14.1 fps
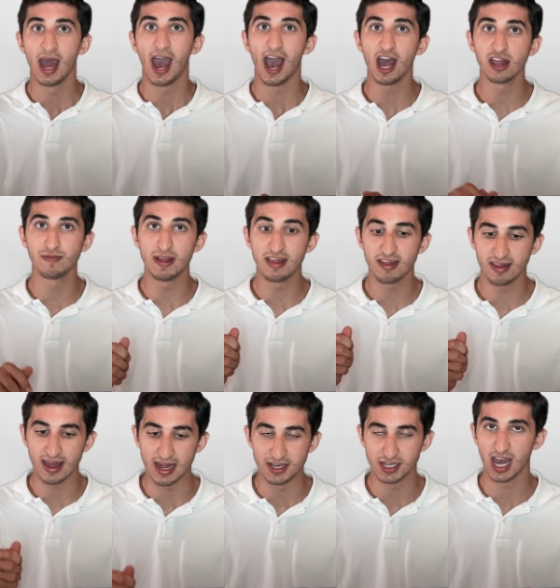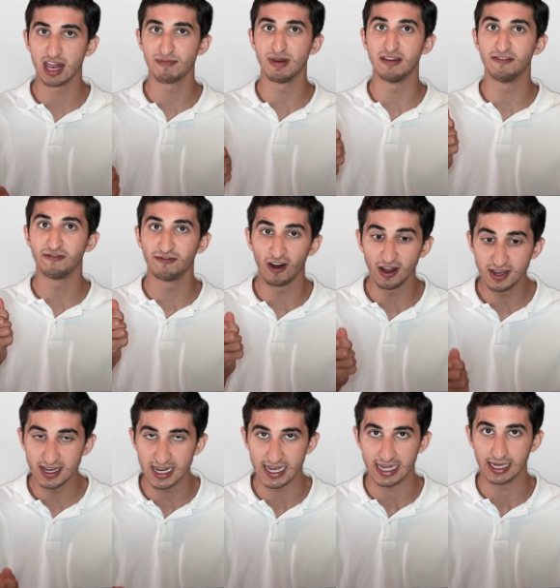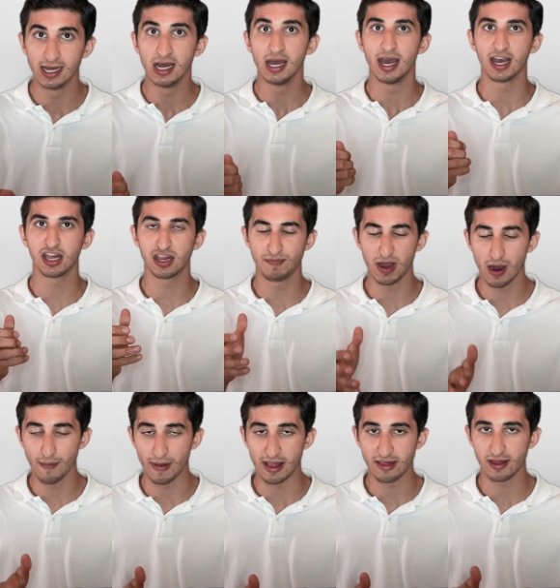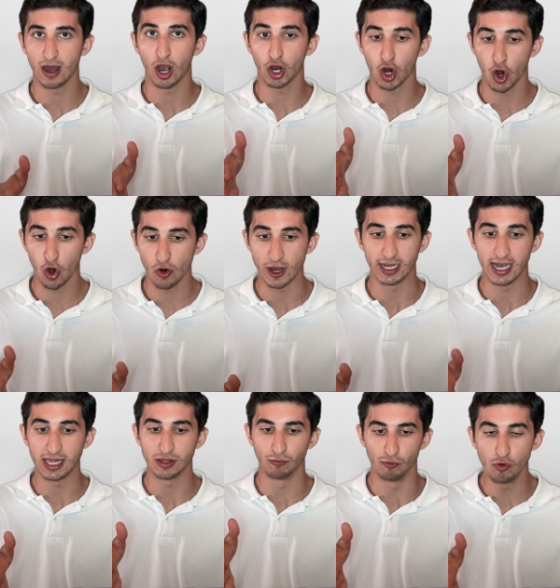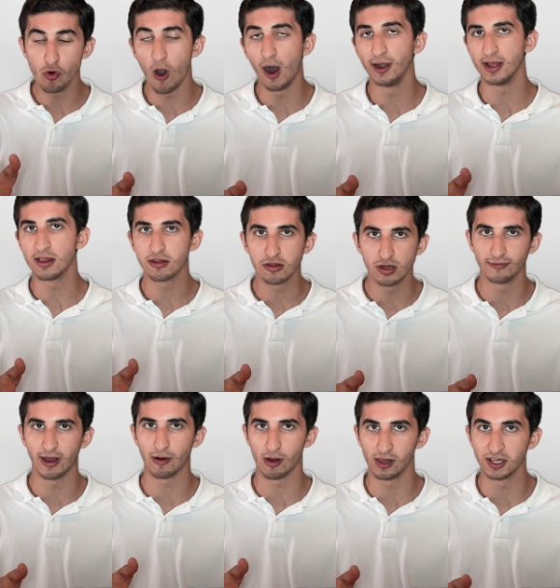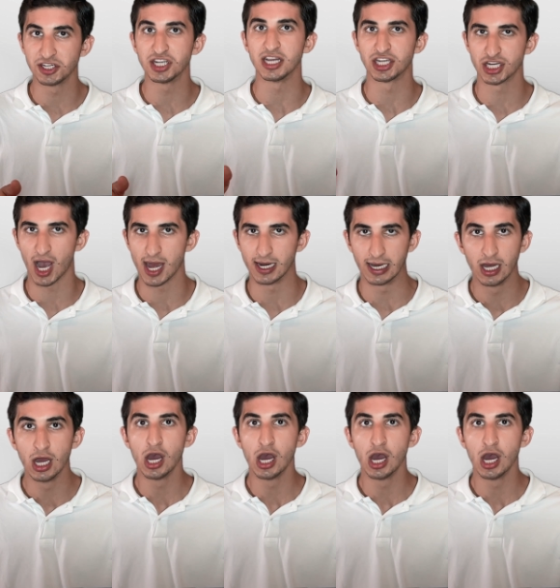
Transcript: has been funding experiments occurring in the Wuhan Institute of Virology in China